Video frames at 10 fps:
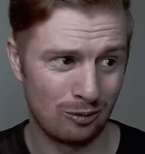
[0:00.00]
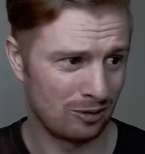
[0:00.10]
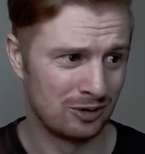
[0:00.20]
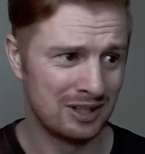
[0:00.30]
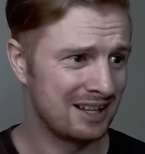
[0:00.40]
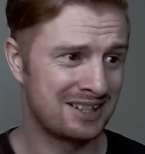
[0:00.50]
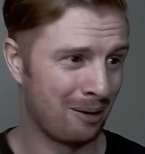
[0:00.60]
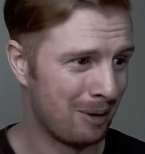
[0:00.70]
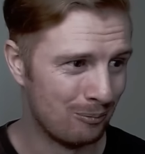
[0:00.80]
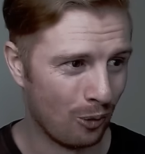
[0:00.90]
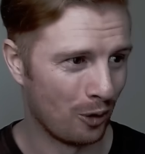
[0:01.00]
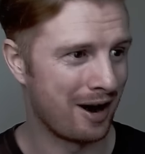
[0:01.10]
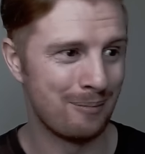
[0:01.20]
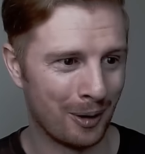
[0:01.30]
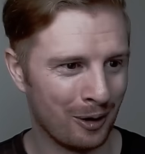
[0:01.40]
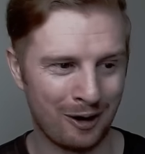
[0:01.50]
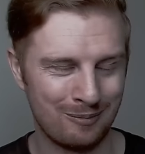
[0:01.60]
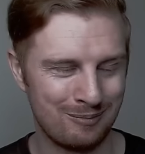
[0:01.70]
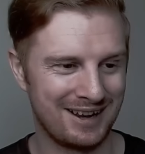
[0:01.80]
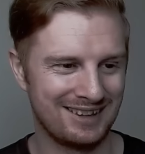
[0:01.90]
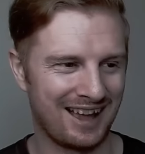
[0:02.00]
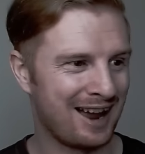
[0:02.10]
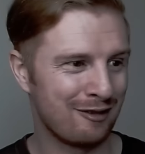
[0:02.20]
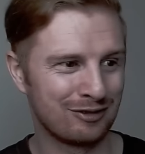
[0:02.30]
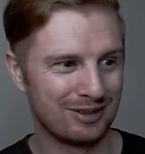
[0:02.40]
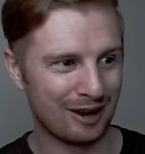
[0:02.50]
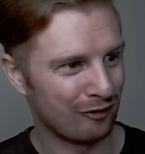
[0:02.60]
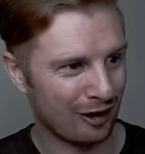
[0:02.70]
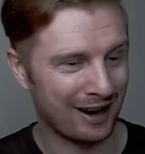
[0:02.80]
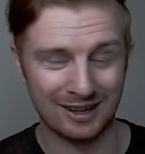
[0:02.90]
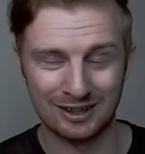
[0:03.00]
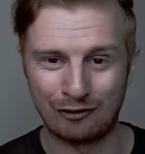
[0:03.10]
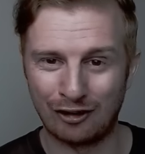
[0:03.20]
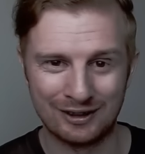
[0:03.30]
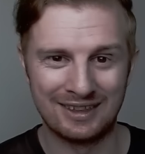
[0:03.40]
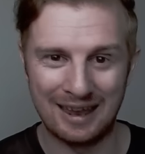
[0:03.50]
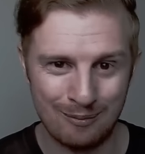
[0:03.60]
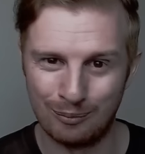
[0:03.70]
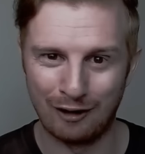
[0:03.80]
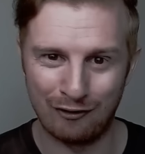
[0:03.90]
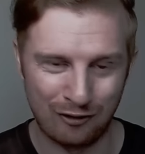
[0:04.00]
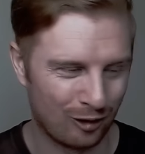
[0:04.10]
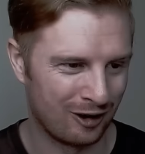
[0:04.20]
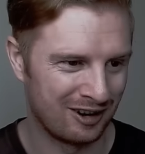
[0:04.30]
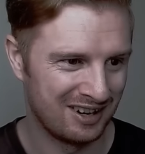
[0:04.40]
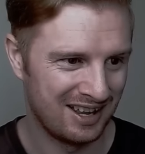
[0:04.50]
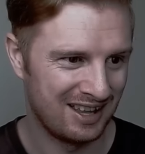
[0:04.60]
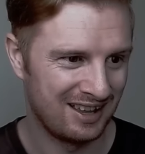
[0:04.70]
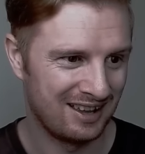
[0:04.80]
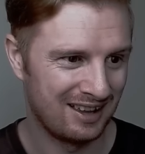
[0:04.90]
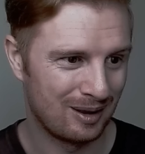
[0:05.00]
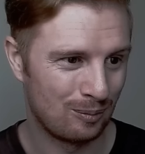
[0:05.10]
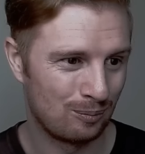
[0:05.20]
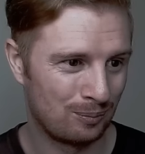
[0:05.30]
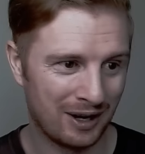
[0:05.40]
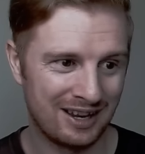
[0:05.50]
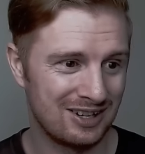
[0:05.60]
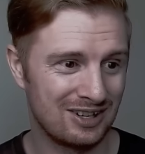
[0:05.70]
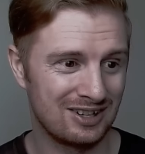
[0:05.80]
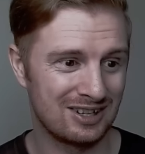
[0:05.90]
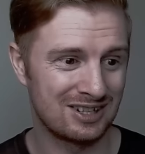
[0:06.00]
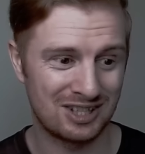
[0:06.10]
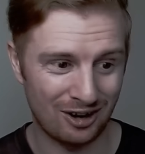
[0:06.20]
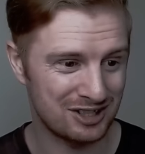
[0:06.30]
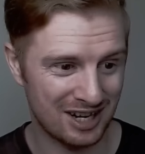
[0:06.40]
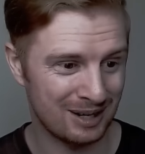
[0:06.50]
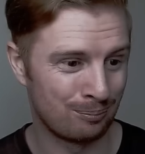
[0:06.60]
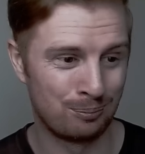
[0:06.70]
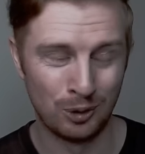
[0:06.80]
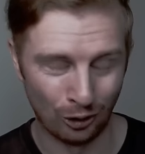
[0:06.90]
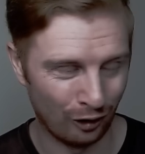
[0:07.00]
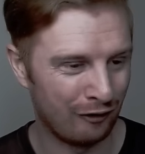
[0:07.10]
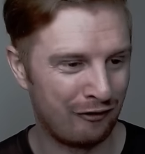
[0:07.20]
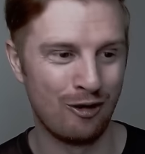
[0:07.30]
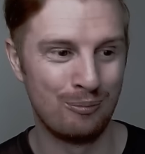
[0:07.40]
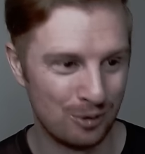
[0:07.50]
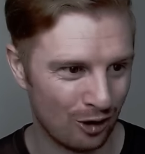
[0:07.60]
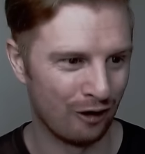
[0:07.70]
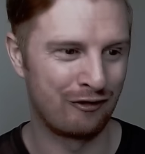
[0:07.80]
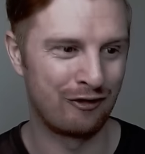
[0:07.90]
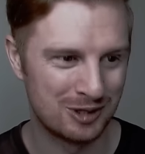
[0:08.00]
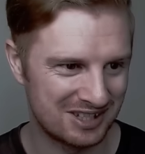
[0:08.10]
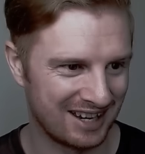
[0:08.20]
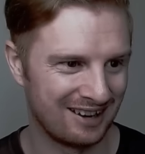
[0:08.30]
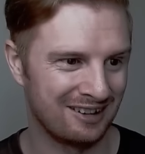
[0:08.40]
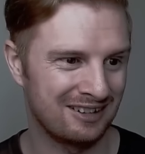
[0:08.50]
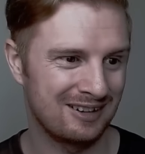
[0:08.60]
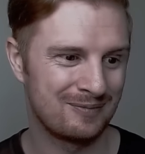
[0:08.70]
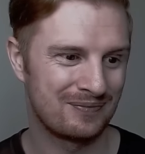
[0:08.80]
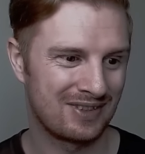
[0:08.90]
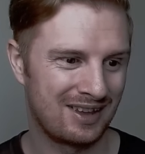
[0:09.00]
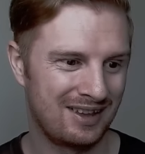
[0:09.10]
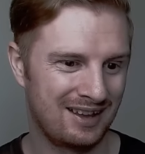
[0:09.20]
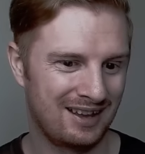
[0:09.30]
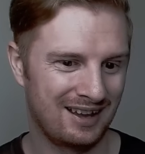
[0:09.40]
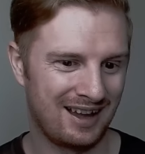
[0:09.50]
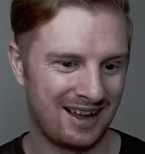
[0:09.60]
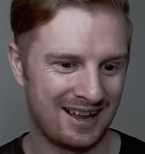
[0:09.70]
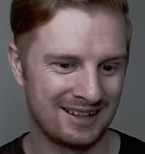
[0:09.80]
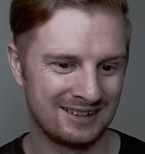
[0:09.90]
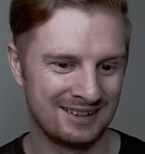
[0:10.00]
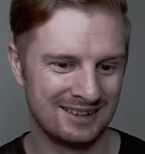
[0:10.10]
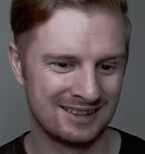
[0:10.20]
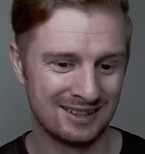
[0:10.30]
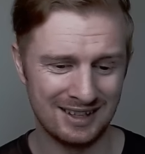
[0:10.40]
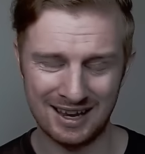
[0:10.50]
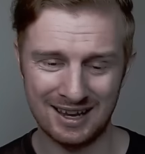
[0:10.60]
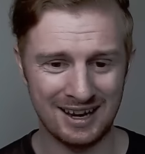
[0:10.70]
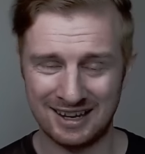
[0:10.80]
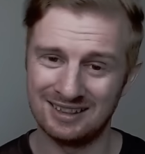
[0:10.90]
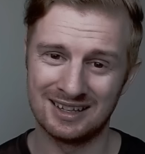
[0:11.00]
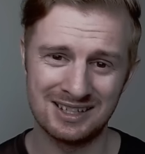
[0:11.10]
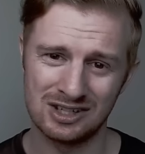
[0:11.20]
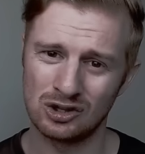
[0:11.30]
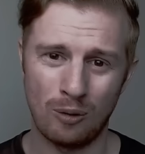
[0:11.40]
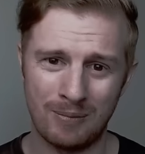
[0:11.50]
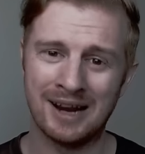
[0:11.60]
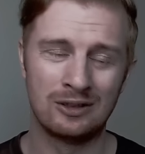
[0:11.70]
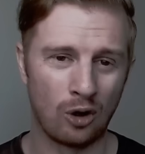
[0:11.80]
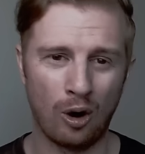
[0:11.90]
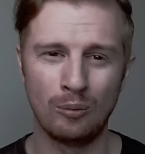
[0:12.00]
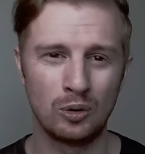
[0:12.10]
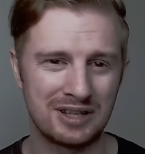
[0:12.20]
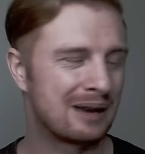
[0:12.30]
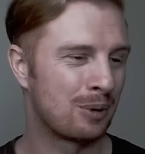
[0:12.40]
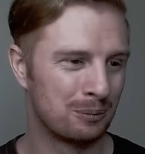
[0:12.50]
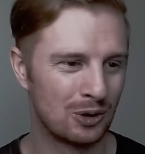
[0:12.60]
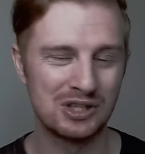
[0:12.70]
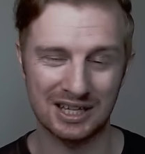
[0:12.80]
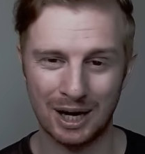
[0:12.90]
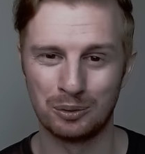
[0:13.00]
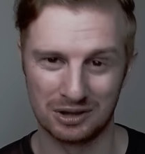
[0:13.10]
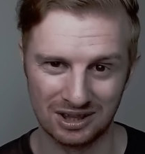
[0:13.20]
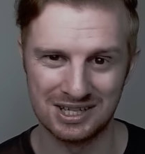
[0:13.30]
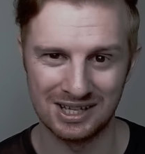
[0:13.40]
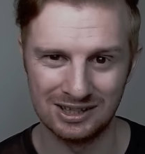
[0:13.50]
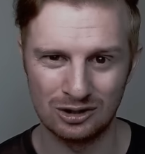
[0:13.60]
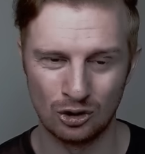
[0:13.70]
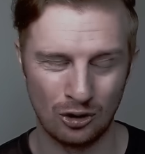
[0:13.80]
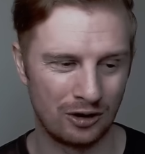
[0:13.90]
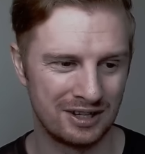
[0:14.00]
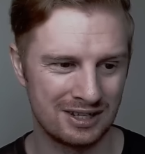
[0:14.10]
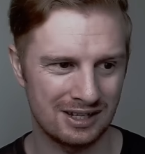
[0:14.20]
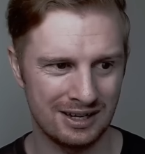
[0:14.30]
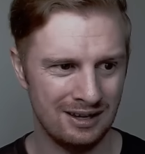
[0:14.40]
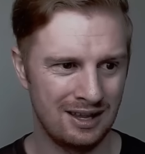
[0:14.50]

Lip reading: You need to tell me more about her, man. I have never heard of her name before, but such a beautiful, beautiful singer. And yeah, again, this is not my normal type of music I would listen to, honestly.